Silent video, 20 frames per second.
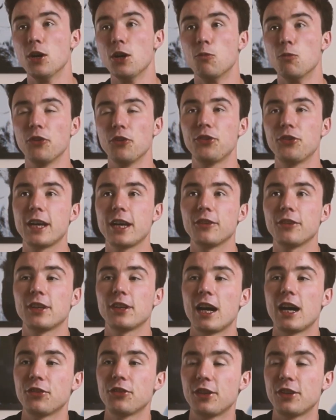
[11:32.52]
Once you get to
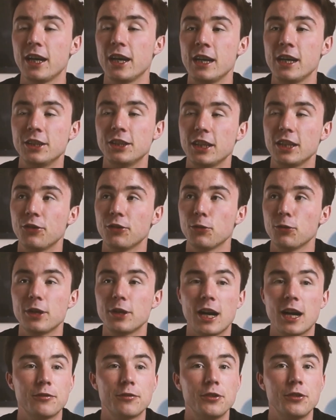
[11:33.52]
that stage, is all you
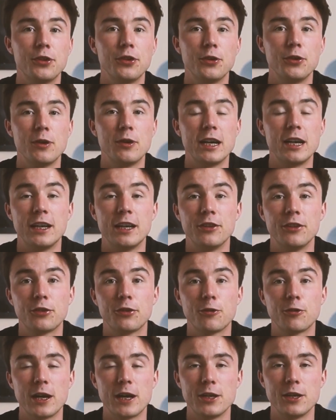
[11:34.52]
have to do is
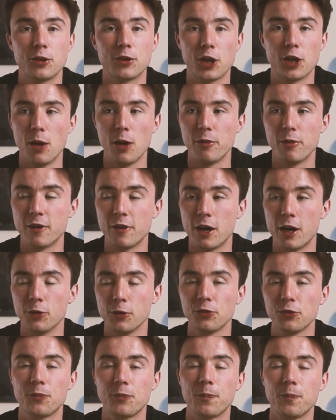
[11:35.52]
create your Gerber
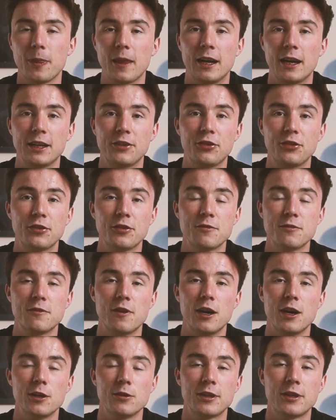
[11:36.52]
files, and this is the
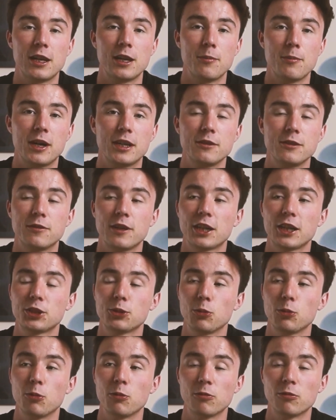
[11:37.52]
file that the
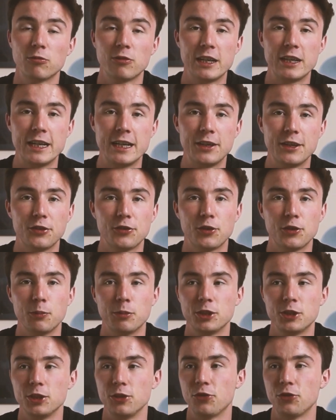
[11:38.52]
manufacturer will read to
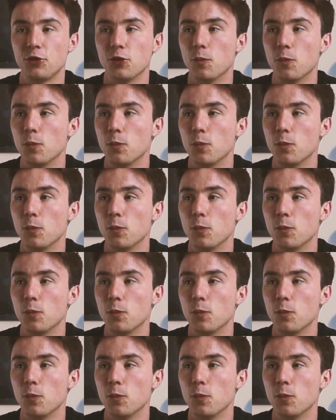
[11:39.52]
produce your